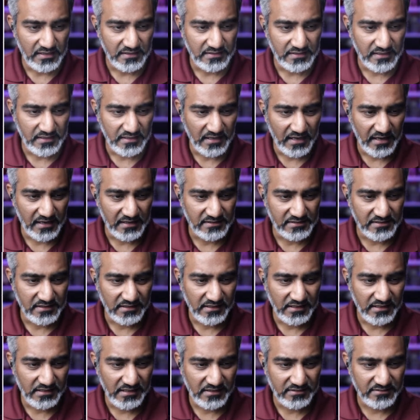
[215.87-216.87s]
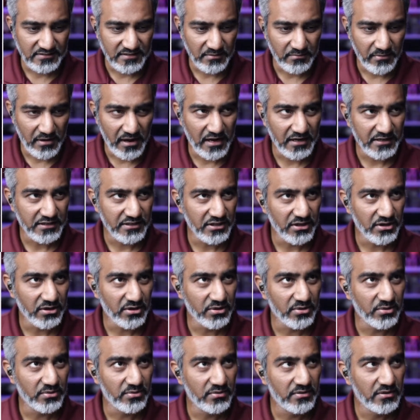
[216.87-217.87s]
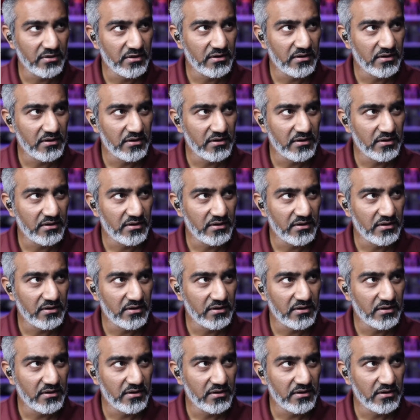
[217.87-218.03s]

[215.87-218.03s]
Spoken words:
then I deleted some audio,